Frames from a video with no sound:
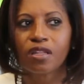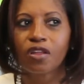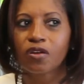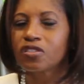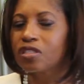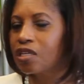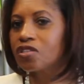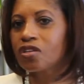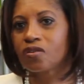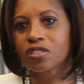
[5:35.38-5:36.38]
Those things
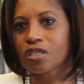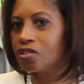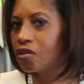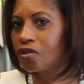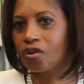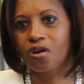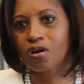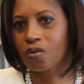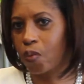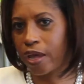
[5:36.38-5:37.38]
go such a
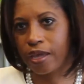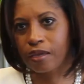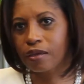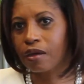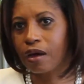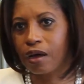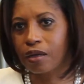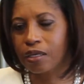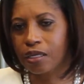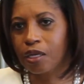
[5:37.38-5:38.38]
long way
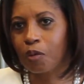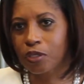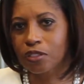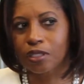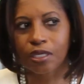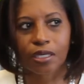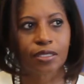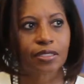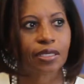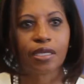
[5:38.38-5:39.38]
in helping to
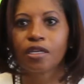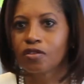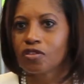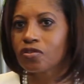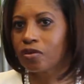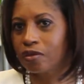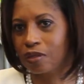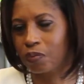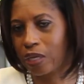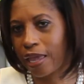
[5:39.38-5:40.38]
ease any concern
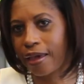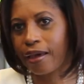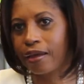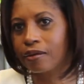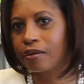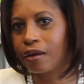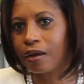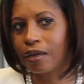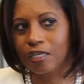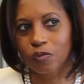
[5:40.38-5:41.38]
that we had
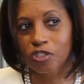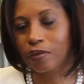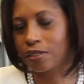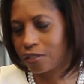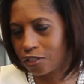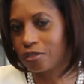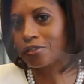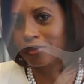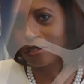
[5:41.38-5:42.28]
as we transition to